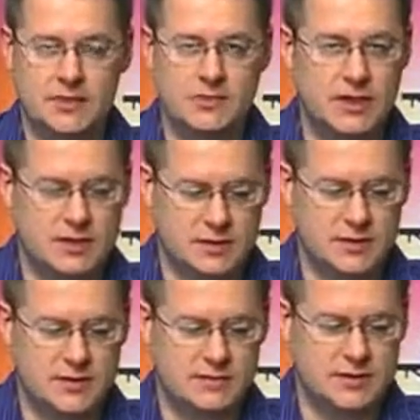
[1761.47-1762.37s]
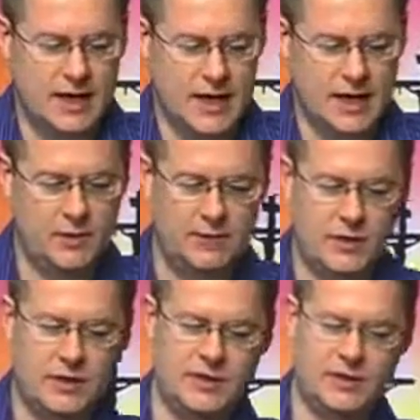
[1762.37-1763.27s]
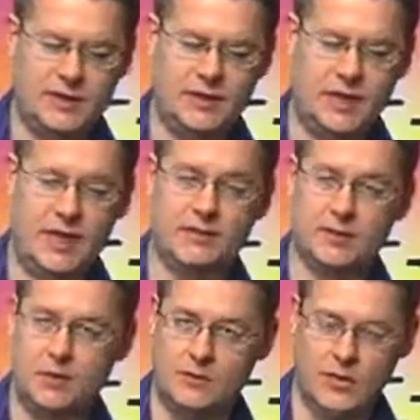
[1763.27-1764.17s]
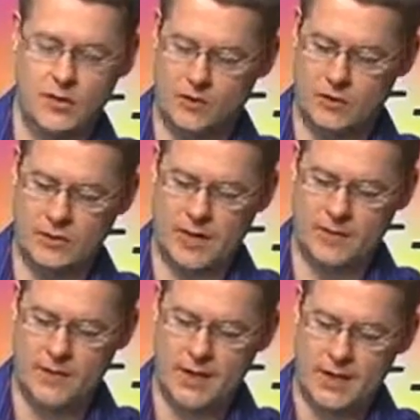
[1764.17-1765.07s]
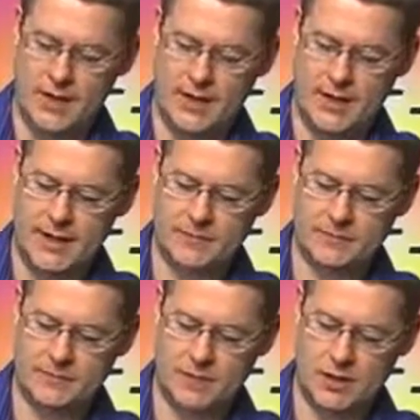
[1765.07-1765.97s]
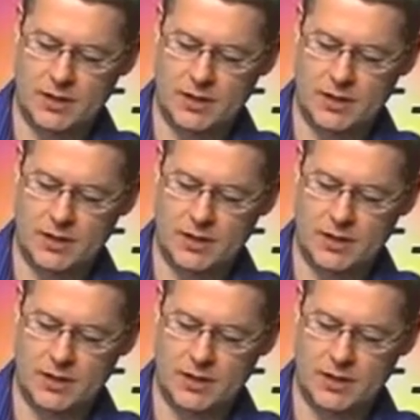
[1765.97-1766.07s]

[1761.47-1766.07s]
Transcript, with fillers: So Jesus died. We've already seen that over and over again. Um,